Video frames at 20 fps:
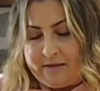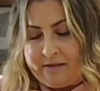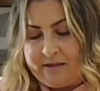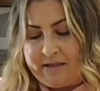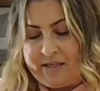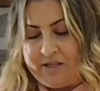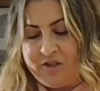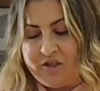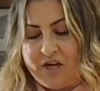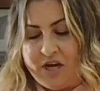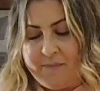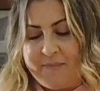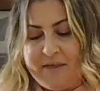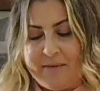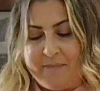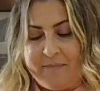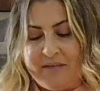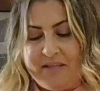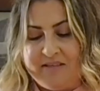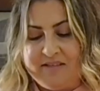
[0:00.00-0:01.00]
and chop
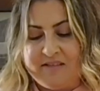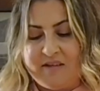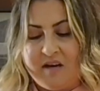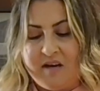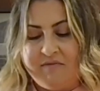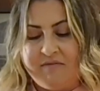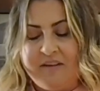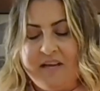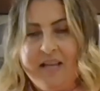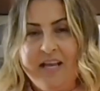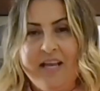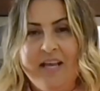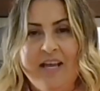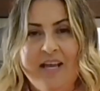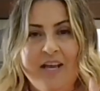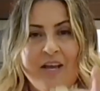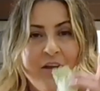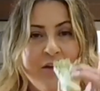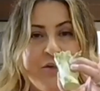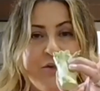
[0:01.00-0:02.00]
that piece off.
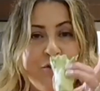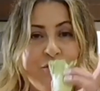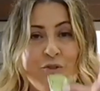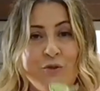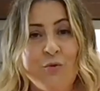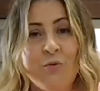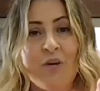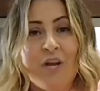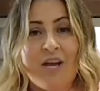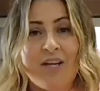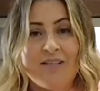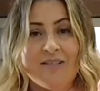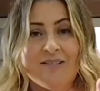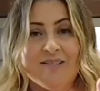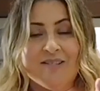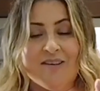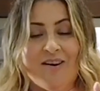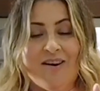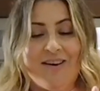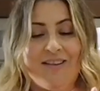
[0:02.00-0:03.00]
Do not
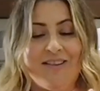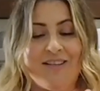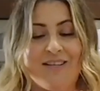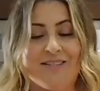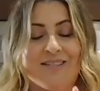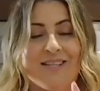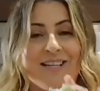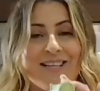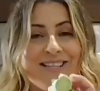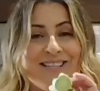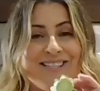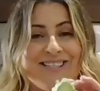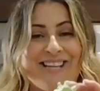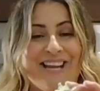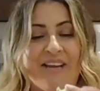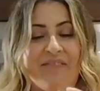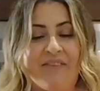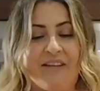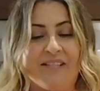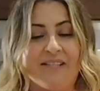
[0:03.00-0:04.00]
discard this.
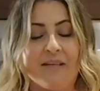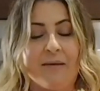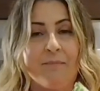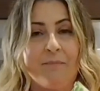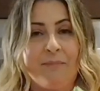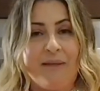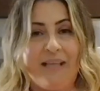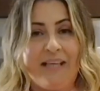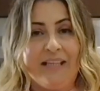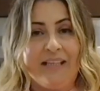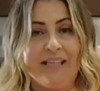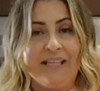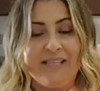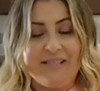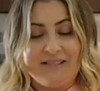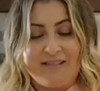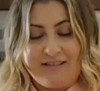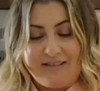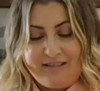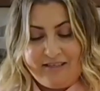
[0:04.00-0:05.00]
Save it. Peel
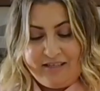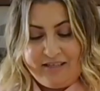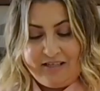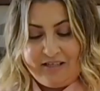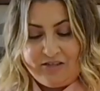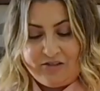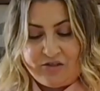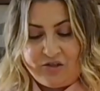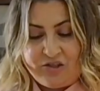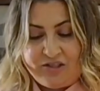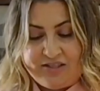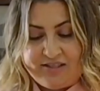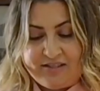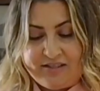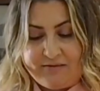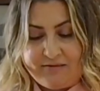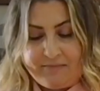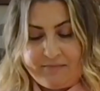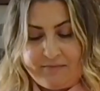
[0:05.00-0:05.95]
it. So just